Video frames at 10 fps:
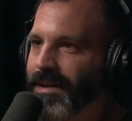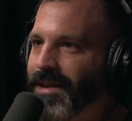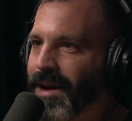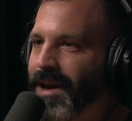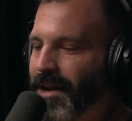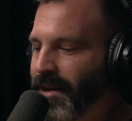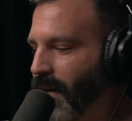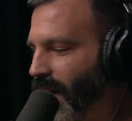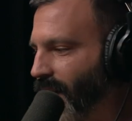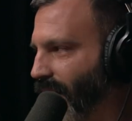yeah, I,
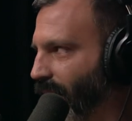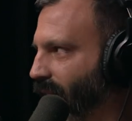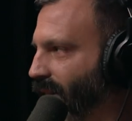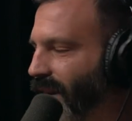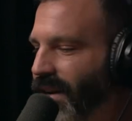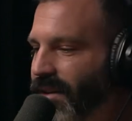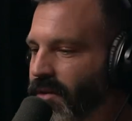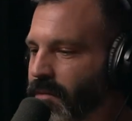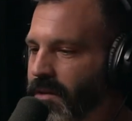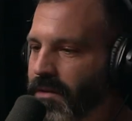I, I have to say I
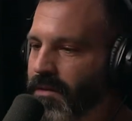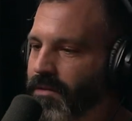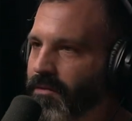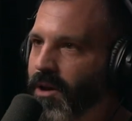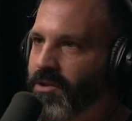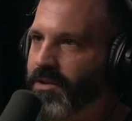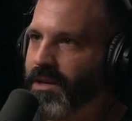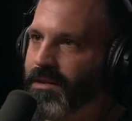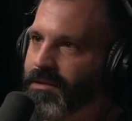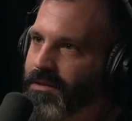agree with Roger
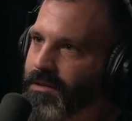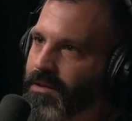Deakins.